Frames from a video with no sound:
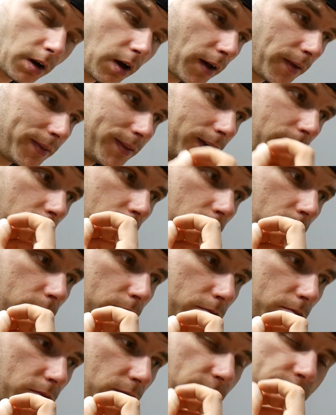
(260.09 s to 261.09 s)
are the
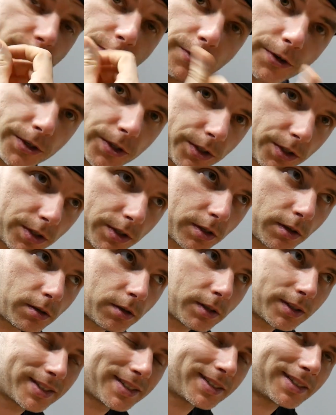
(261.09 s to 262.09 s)
first
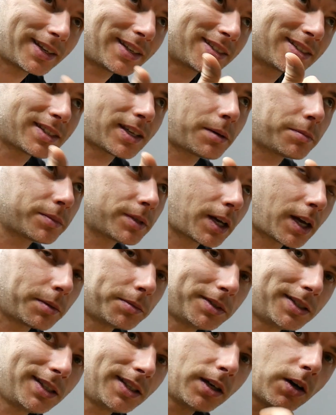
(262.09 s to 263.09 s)
and sometimes the